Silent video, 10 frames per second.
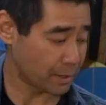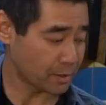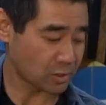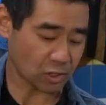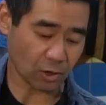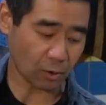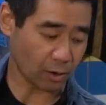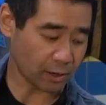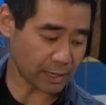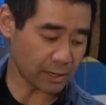So
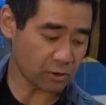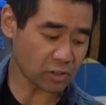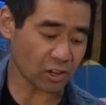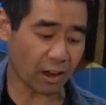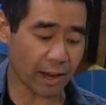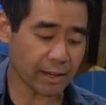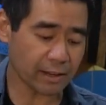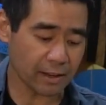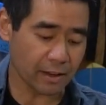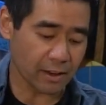on either side,
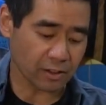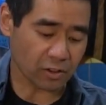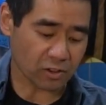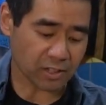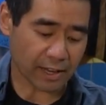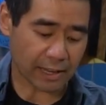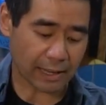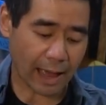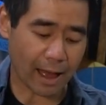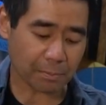there's like a
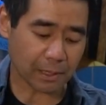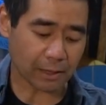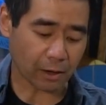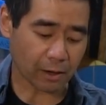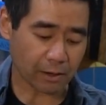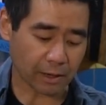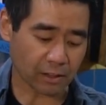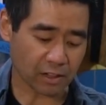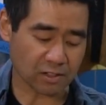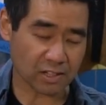gap here and
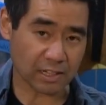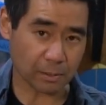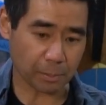you can see the